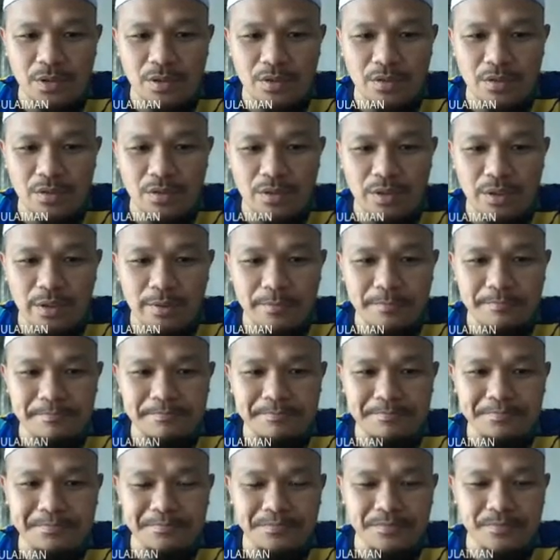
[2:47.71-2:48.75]
Okay,
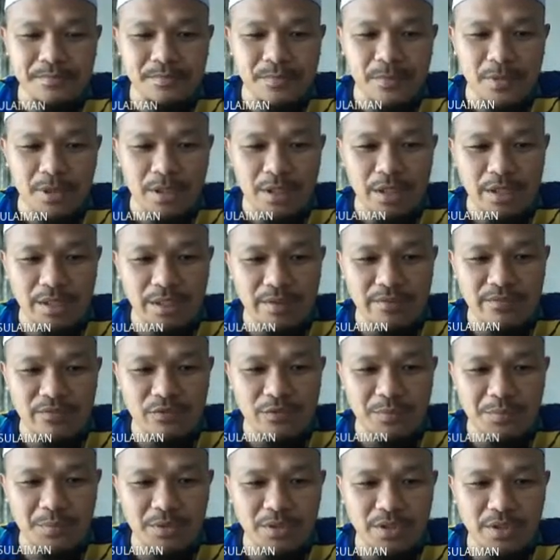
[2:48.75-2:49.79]
and then for
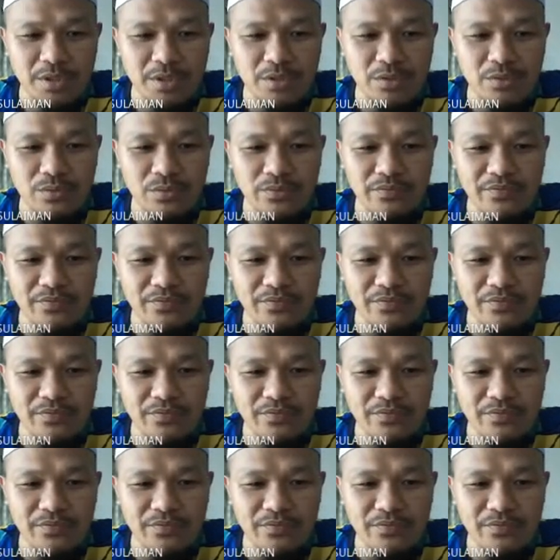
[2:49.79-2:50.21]
PQ,